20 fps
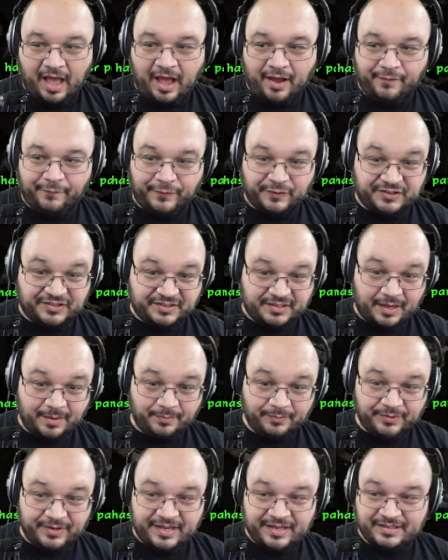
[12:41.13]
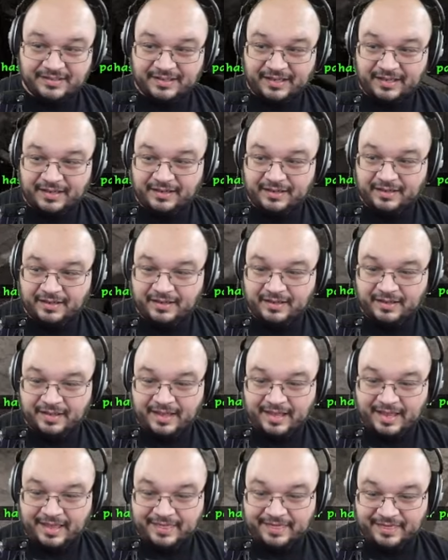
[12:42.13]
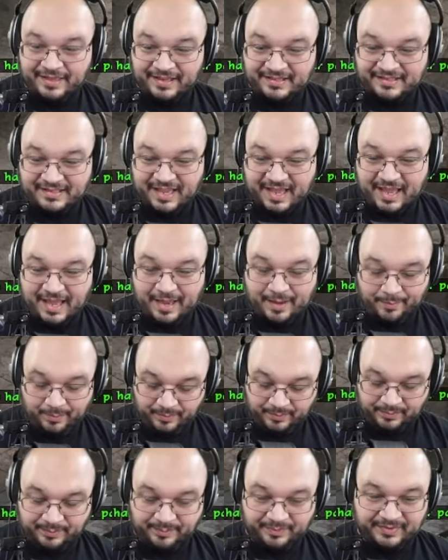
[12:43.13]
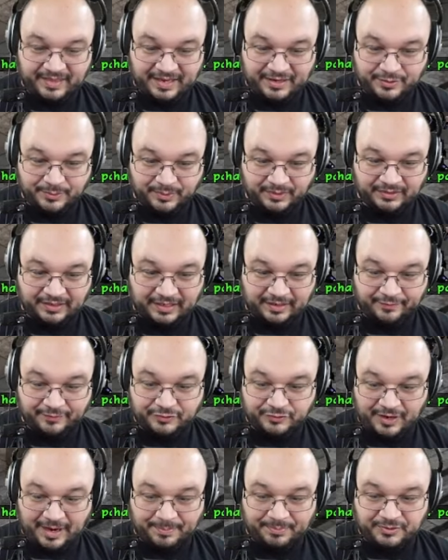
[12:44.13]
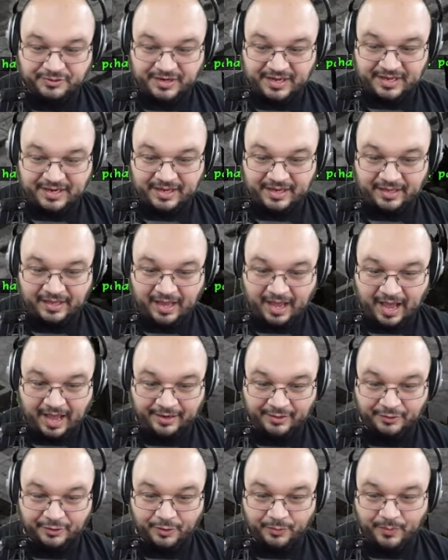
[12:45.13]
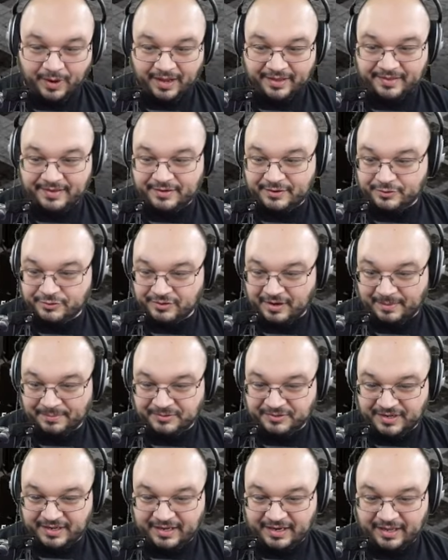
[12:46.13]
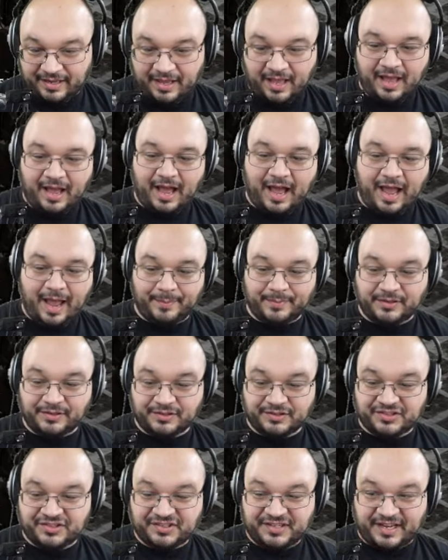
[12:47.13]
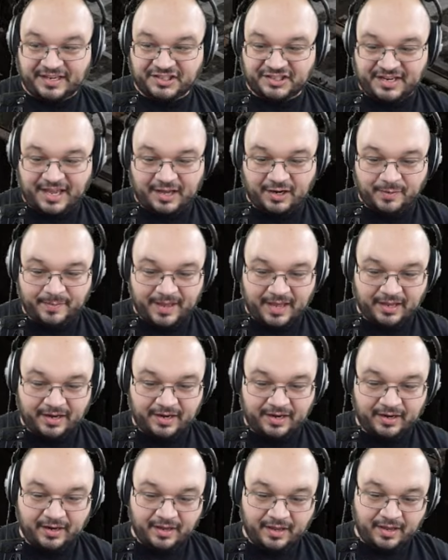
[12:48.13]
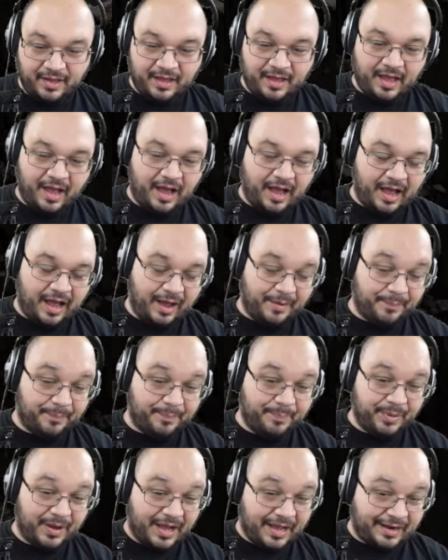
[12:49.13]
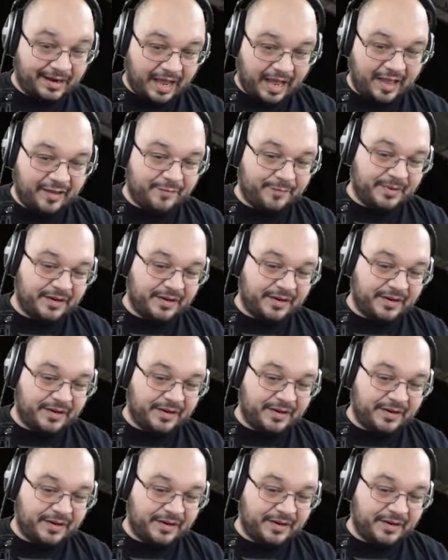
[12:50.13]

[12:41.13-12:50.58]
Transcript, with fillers: For some reason, in this game, they do a lot of drop trading. I don't know why they do drop trading. I'm a little sketched out about it. Um, but I've been